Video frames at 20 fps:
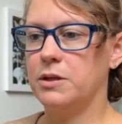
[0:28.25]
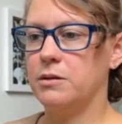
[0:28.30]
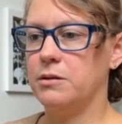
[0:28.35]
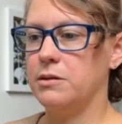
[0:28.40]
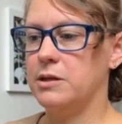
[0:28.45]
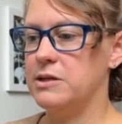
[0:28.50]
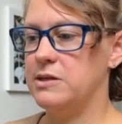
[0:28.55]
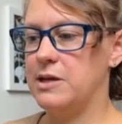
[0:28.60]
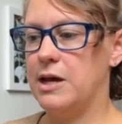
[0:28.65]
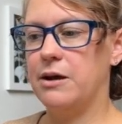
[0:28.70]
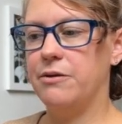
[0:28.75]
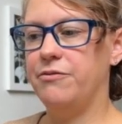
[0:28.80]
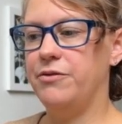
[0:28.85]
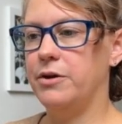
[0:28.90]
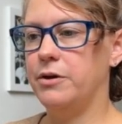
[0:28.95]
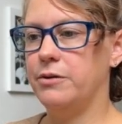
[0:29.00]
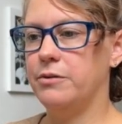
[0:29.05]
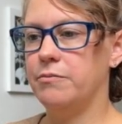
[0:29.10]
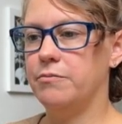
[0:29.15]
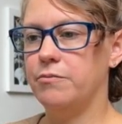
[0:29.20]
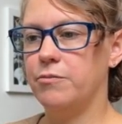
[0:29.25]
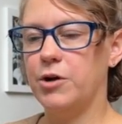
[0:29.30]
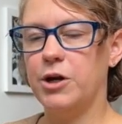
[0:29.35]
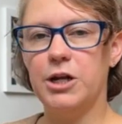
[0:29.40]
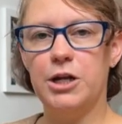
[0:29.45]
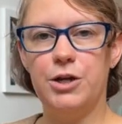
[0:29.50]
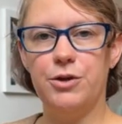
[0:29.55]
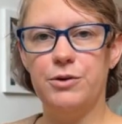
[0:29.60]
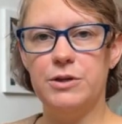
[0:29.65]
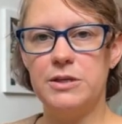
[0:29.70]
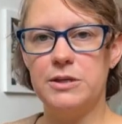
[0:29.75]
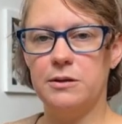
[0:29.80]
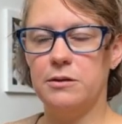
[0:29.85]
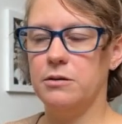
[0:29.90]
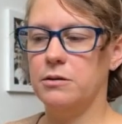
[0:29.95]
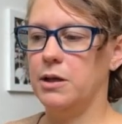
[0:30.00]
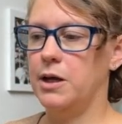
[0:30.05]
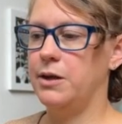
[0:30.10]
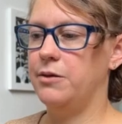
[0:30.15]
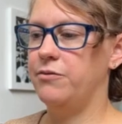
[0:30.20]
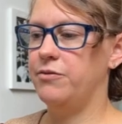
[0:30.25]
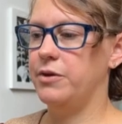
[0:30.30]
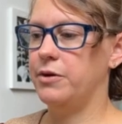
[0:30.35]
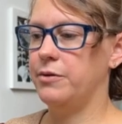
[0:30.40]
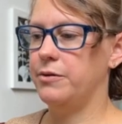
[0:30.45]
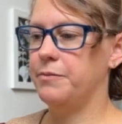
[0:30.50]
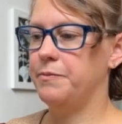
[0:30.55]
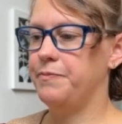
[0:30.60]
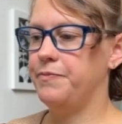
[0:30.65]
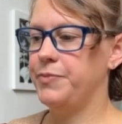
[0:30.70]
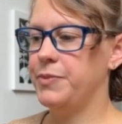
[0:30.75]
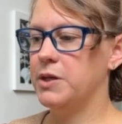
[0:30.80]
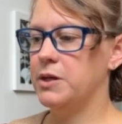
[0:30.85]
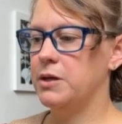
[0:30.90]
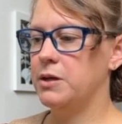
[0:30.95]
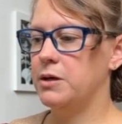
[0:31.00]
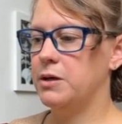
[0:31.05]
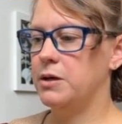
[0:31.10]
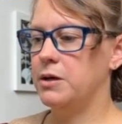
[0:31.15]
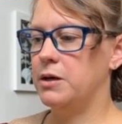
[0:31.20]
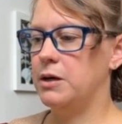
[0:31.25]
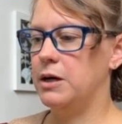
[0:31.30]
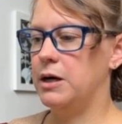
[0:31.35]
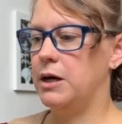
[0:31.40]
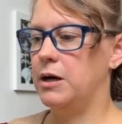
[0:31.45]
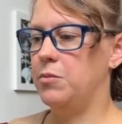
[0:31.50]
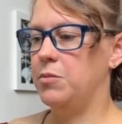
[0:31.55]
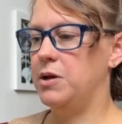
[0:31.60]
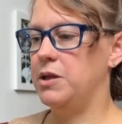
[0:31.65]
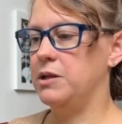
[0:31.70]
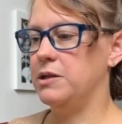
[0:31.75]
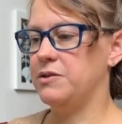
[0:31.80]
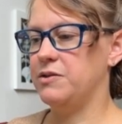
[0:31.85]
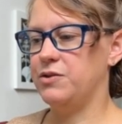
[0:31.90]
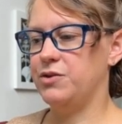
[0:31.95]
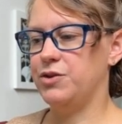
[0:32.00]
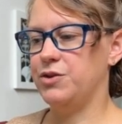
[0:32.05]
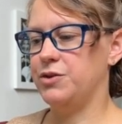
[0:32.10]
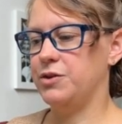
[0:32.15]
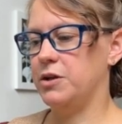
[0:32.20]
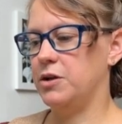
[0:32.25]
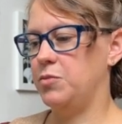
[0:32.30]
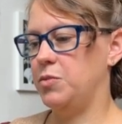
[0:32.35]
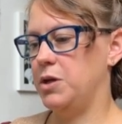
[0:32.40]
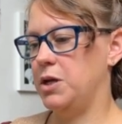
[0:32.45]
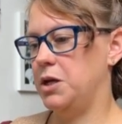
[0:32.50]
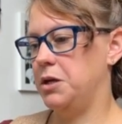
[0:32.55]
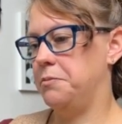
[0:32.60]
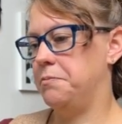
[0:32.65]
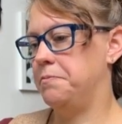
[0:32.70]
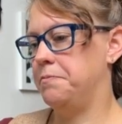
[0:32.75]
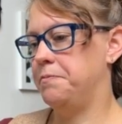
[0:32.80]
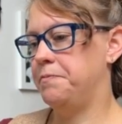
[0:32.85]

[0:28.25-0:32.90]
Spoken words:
a field. We're going to do a single line field. And this is just going to be